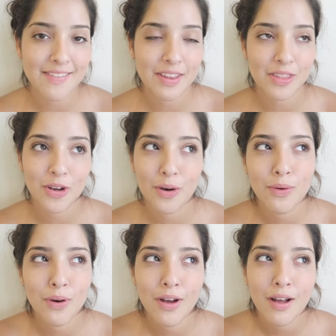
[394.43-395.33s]
even
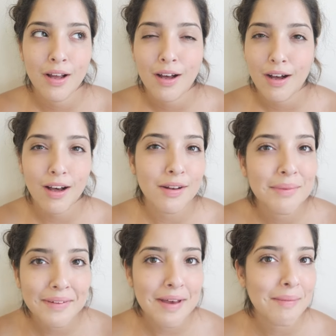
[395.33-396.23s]
though all of
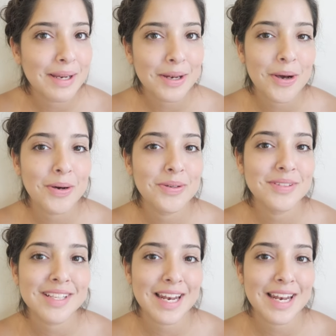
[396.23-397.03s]
my family knows.